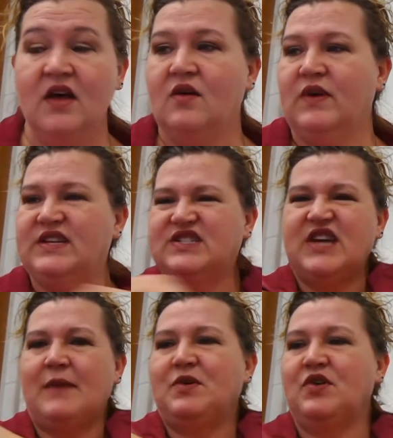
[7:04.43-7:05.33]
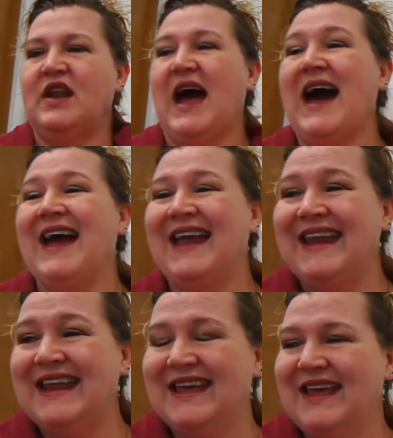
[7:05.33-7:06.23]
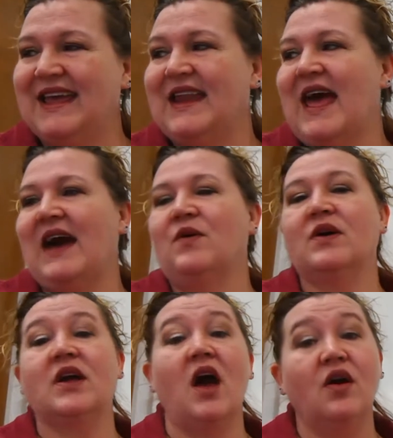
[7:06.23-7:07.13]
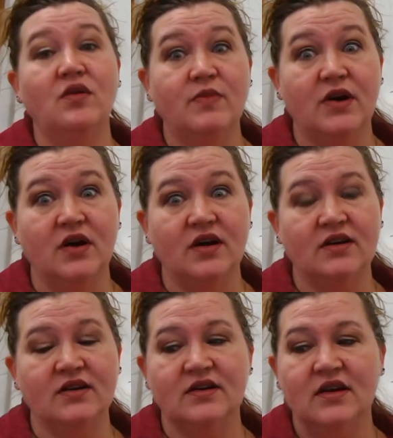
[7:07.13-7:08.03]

which is chapter 9 in our code book,